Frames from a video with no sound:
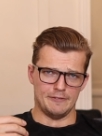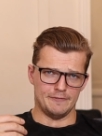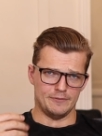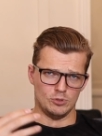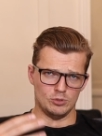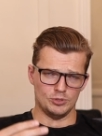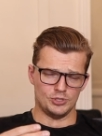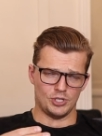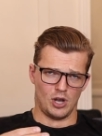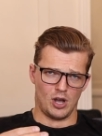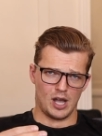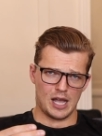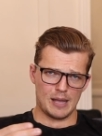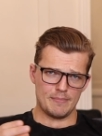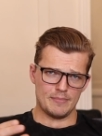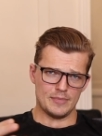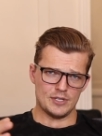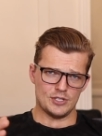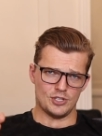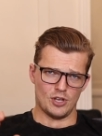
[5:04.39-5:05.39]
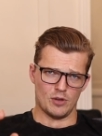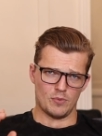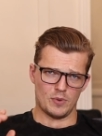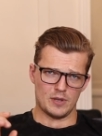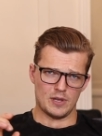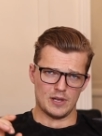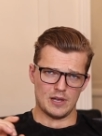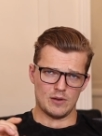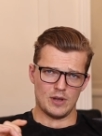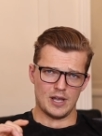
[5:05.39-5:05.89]
full time. So
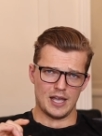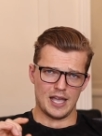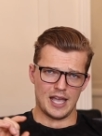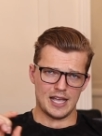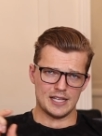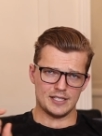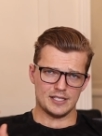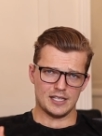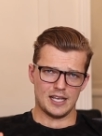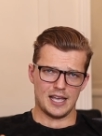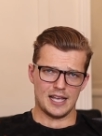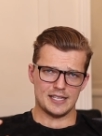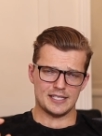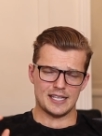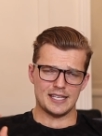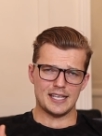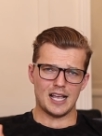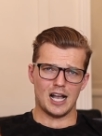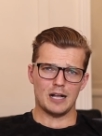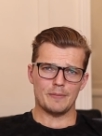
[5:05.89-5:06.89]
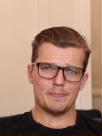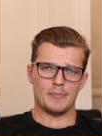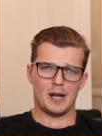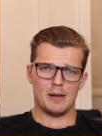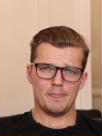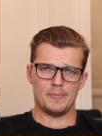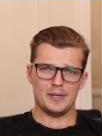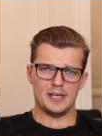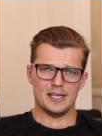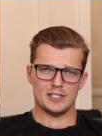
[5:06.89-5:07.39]
we, as a young
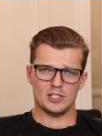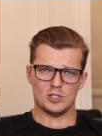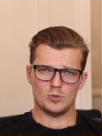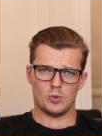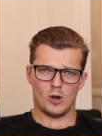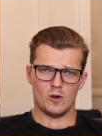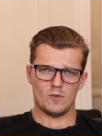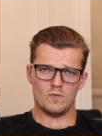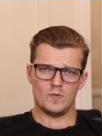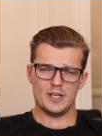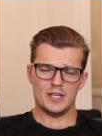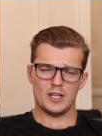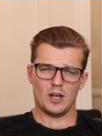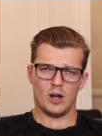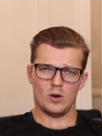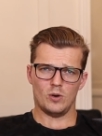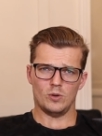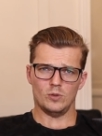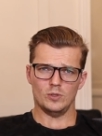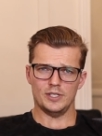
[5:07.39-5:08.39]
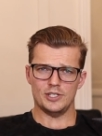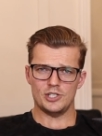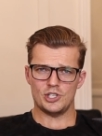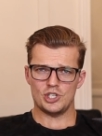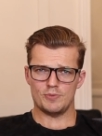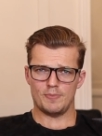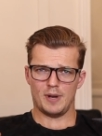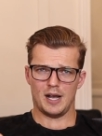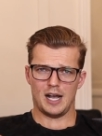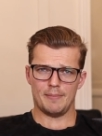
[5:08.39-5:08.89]
puppy, as a
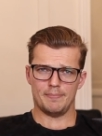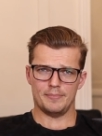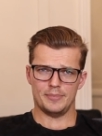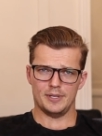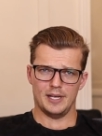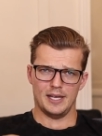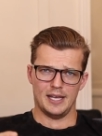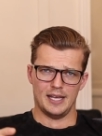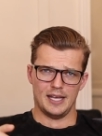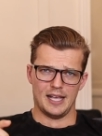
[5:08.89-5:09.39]
12-week-old-ish pup,